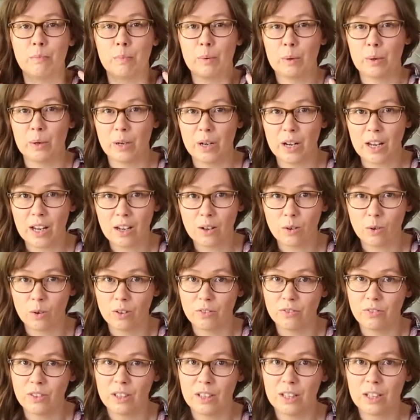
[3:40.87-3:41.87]
burning
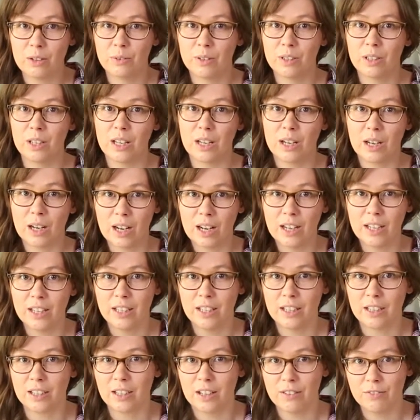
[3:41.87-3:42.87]
or feeling really hot
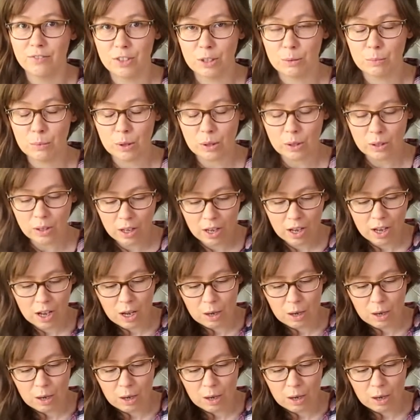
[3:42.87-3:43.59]
and uncomfortable,